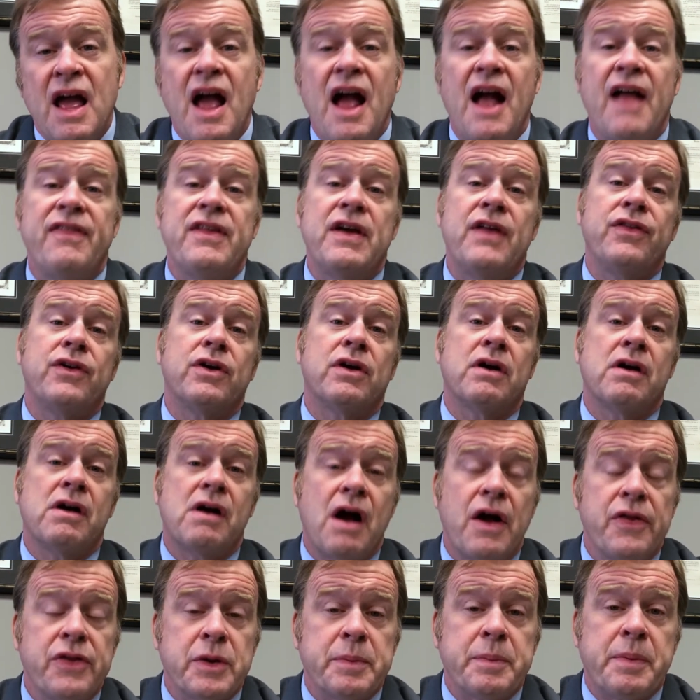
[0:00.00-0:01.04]
And then there are
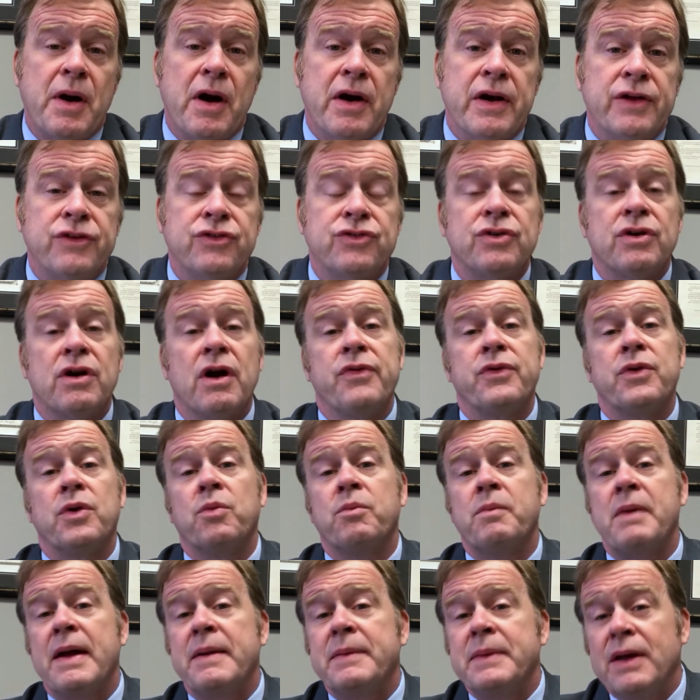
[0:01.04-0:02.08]
other parties. There are
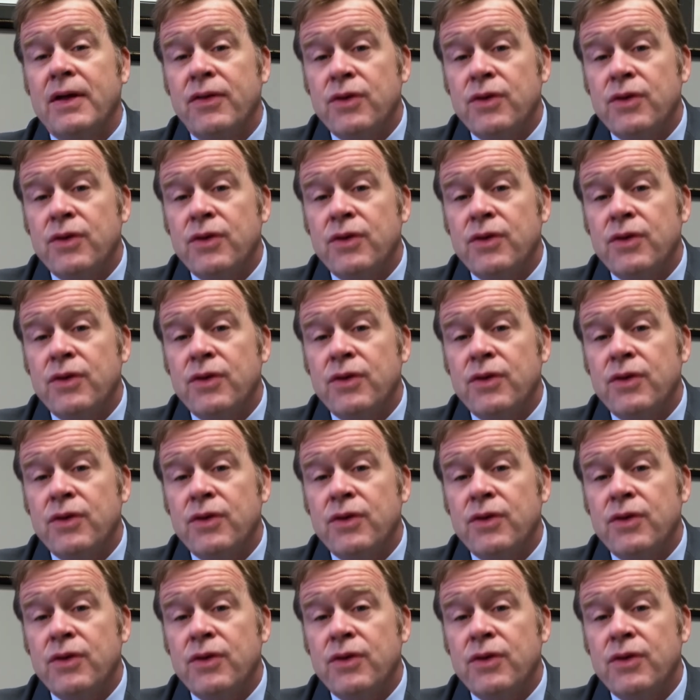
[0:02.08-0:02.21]
maybe